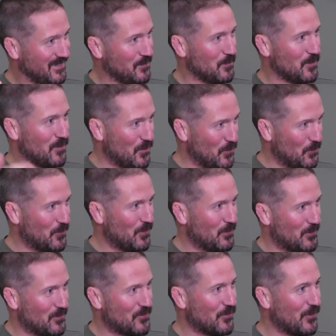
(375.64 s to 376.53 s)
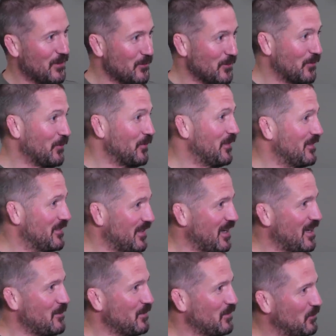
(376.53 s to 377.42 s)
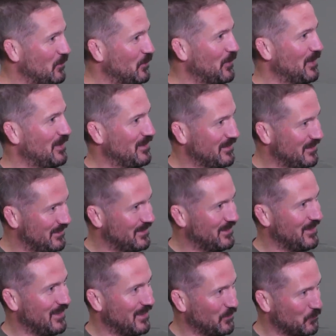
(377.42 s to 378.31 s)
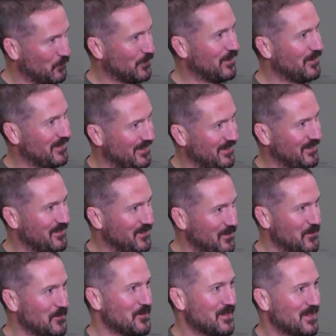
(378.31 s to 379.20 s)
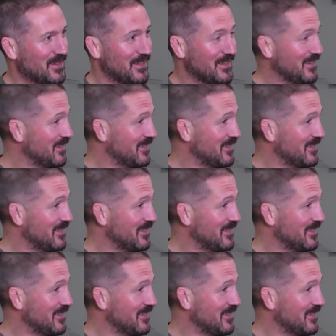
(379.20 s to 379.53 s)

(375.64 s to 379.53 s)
number two and number three, which was the same as between Diaz one and Diaz two. Oh, exact